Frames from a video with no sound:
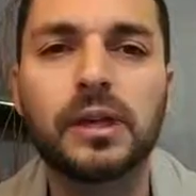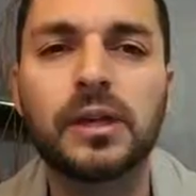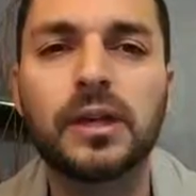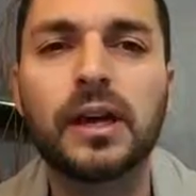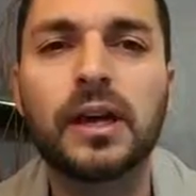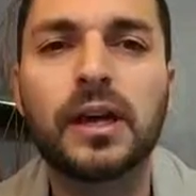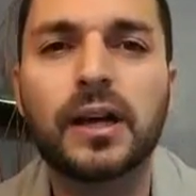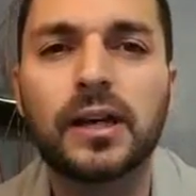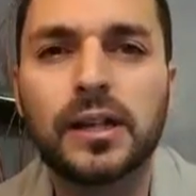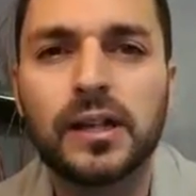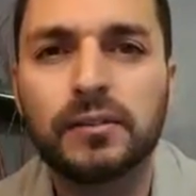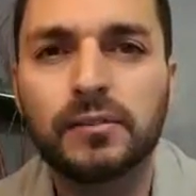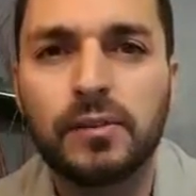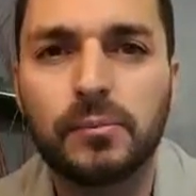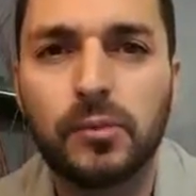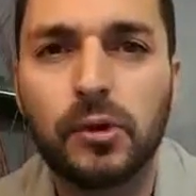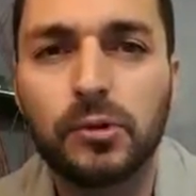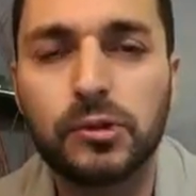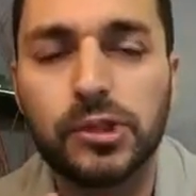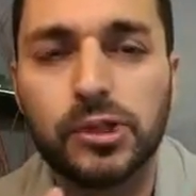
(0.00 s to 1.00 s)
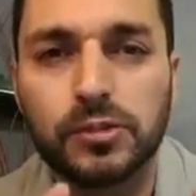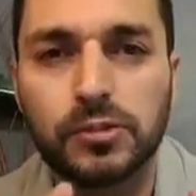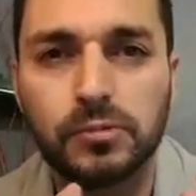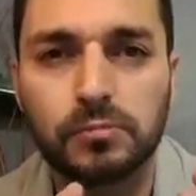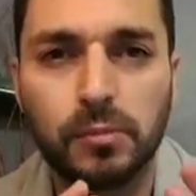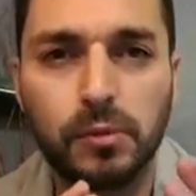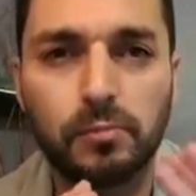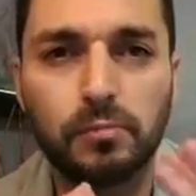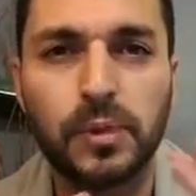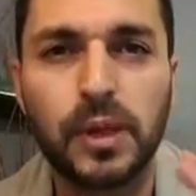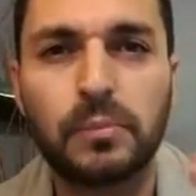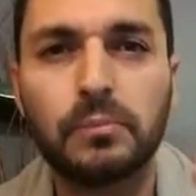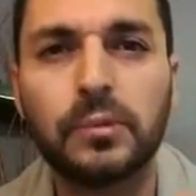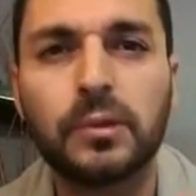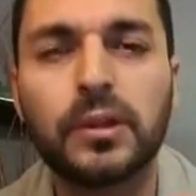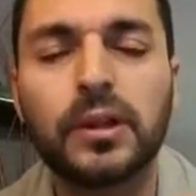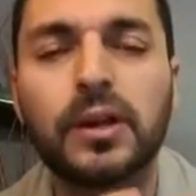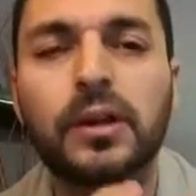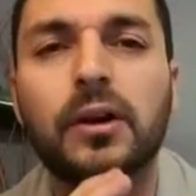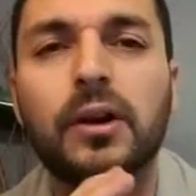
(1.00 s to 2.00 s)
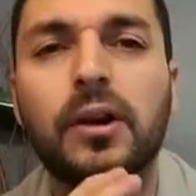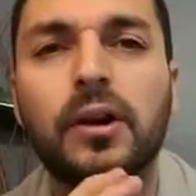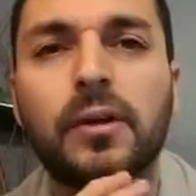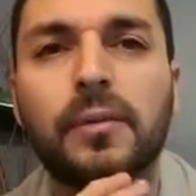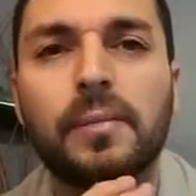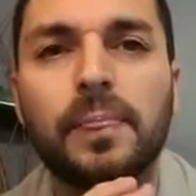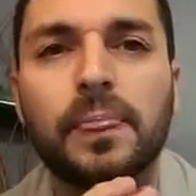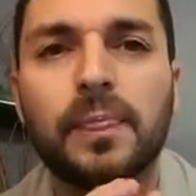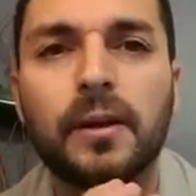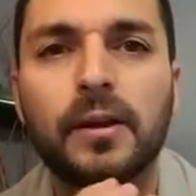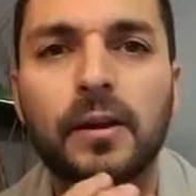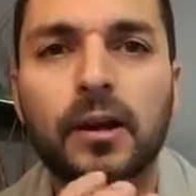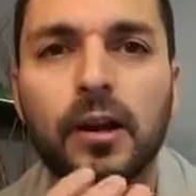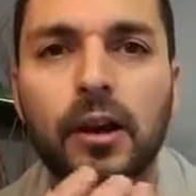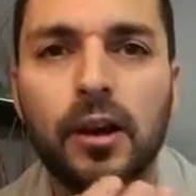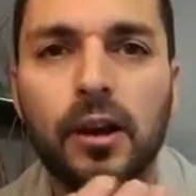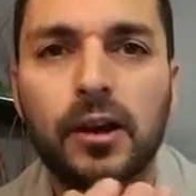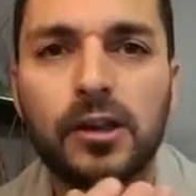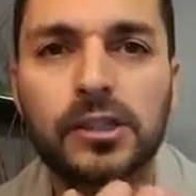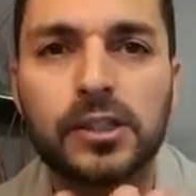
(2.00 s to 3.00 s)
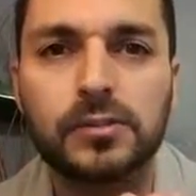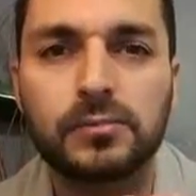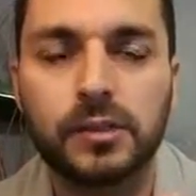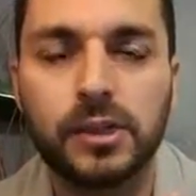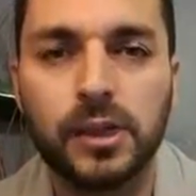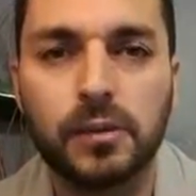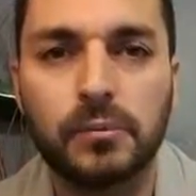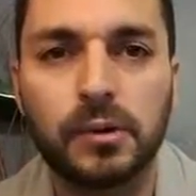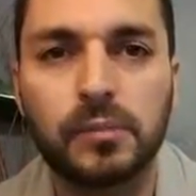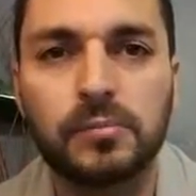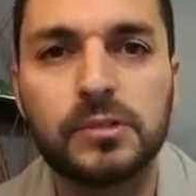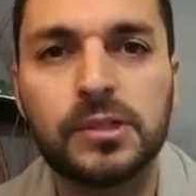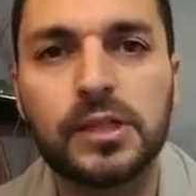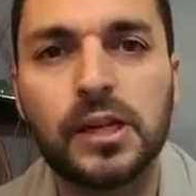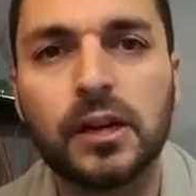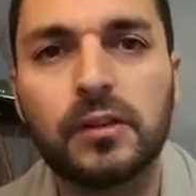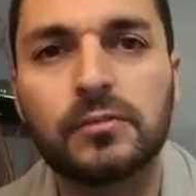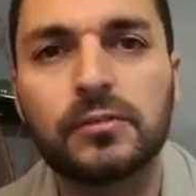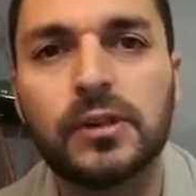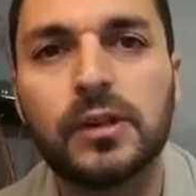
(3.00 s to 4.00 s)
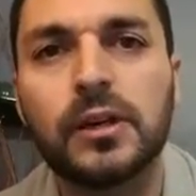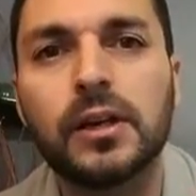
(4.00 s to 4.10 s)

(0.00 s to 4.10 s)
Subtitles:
negative emotions, with people that are lost within themselves,